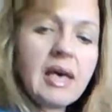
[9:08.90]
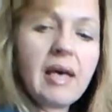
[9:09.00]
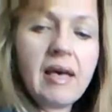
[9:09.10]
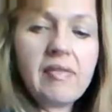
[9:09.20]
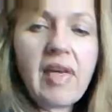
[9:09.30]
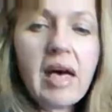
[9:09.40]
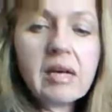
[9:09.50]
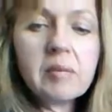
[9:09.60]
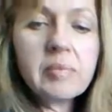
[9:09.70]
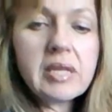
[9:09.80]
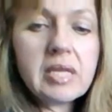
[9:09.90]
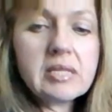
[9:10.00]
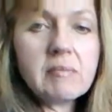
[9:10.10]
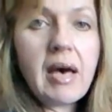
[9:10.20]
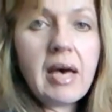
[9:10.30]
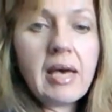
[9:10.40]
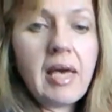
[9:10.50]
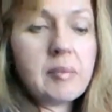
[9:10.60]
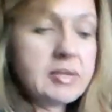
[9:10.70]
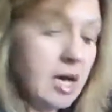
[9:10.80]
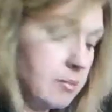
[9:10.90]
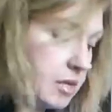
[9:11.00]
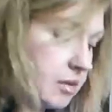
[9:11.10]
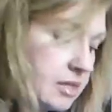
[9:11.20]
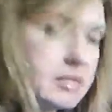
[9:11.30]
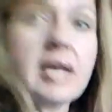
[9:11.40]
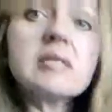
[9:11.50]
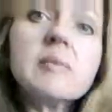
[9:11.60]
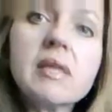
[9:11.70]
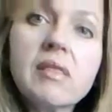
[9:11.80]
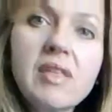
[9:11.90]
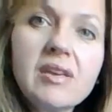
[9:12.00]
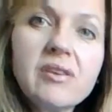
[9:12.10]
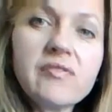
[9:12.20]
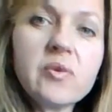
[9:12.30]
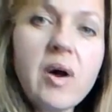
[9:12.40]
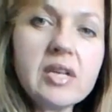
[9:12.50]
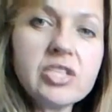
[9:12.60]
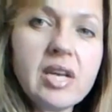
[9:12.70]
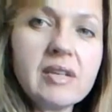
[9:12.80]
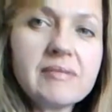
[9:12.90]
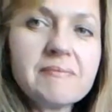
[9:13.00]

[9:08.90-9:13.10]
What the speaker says: And that completes my abdominal assessment. Thank you for watching.